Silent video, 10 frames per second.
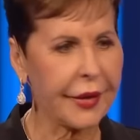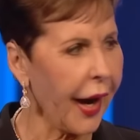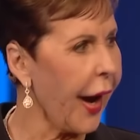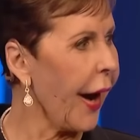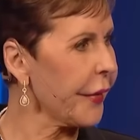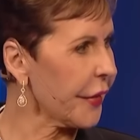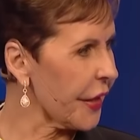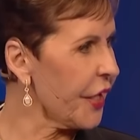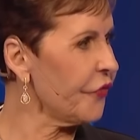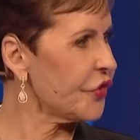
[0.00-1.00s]
God
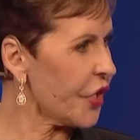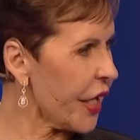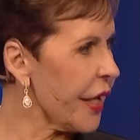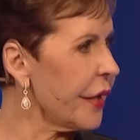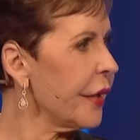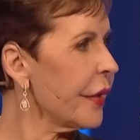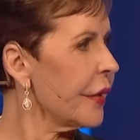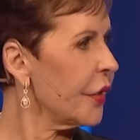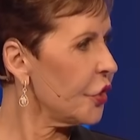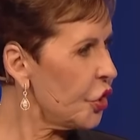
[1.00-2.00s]
lives in
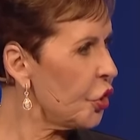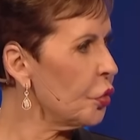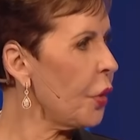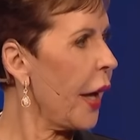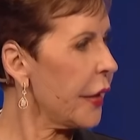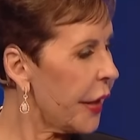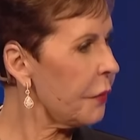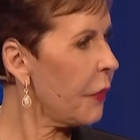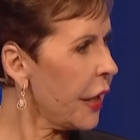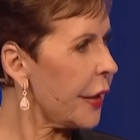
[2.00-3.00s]
you and
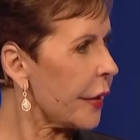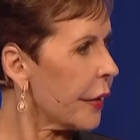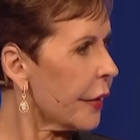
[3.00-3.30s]
in me.